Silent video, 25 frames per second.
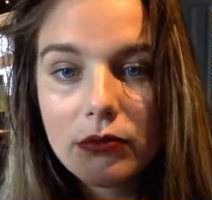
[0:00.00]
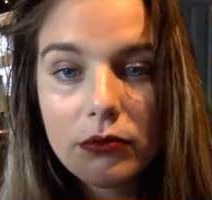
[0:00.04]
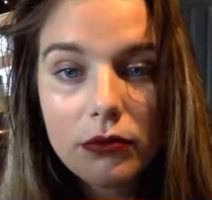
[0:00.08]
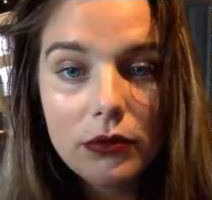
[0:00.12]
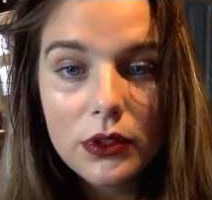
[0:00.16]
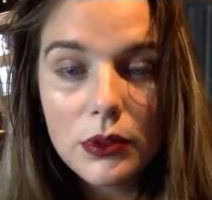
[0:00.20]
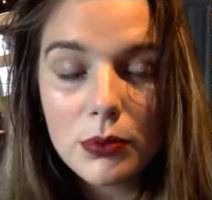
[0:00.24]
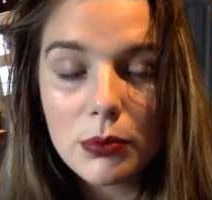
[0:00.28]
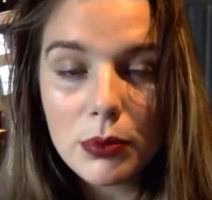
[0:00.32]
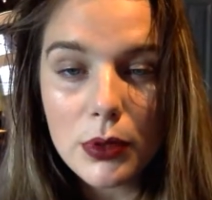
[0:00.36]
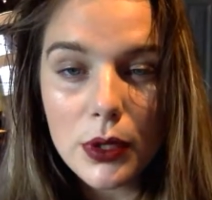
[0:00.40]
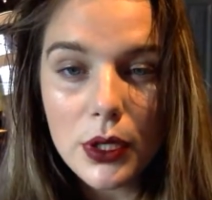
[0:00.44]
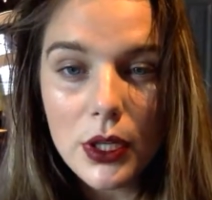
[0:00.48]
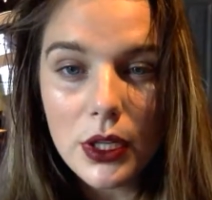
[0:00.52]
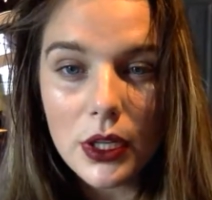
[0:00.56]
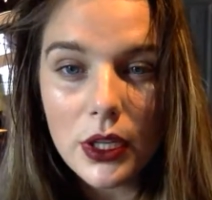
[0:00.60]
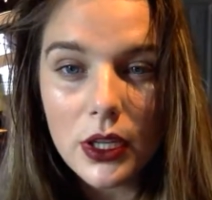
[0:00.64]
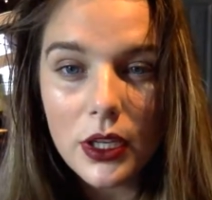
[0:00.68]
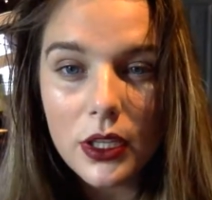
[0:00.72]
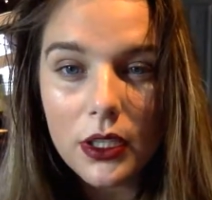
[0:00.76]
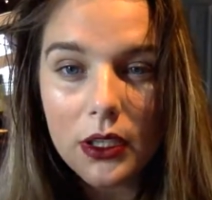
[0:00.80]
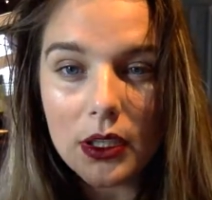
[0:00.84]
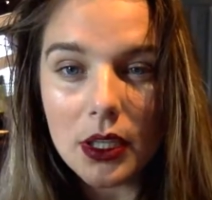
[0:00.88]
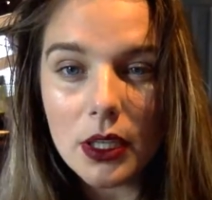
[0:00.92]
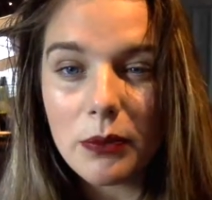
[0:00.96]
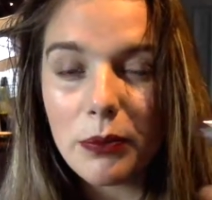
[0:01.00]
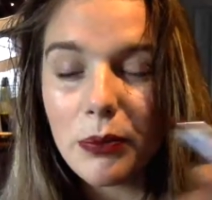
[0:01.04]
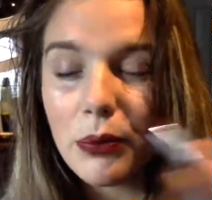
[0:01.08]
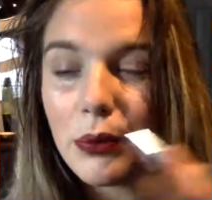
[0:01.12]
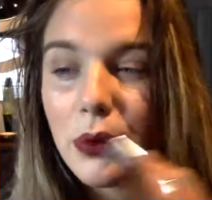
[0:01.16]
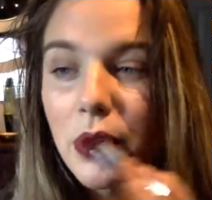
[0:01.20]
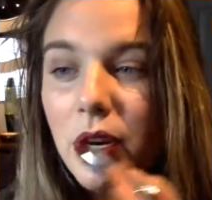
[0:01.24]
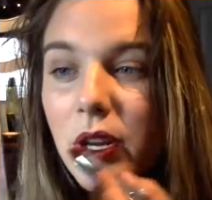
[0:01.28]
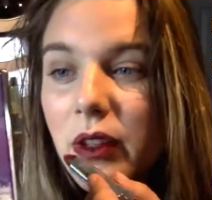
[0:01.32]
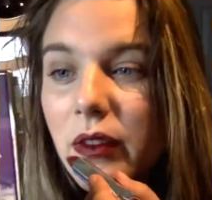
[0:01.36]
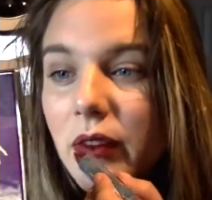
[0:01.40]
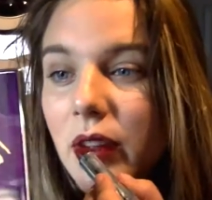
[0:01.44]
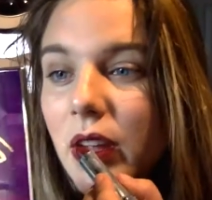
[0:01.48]
it's pretty good. It's like
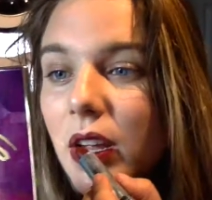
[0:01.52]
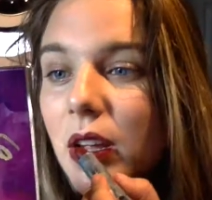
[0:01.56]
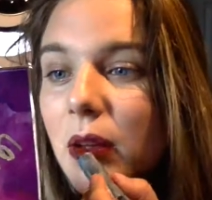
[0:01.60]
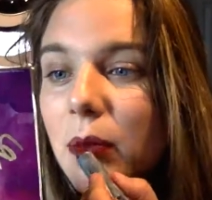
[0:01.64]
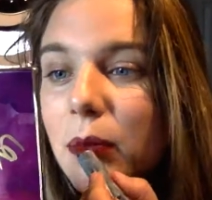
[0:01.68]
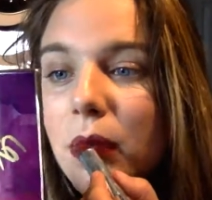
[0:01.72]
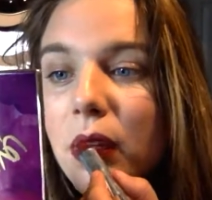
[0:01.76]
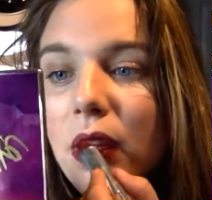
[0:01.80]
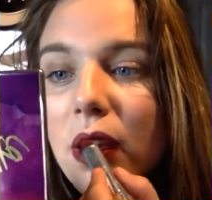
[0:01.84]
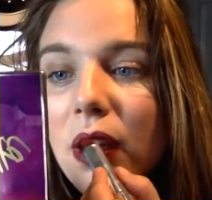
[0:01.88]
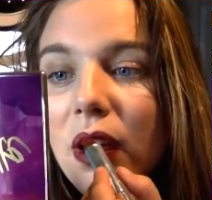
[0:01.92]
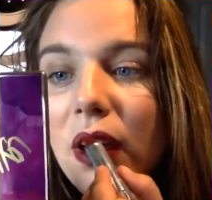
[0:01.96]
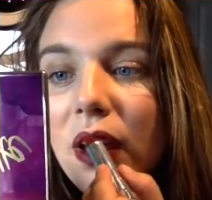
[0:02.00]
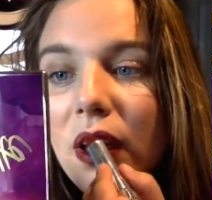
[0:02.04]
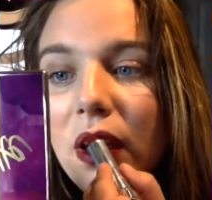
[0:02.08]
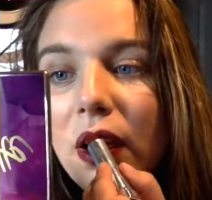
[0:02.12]
pretty vampy.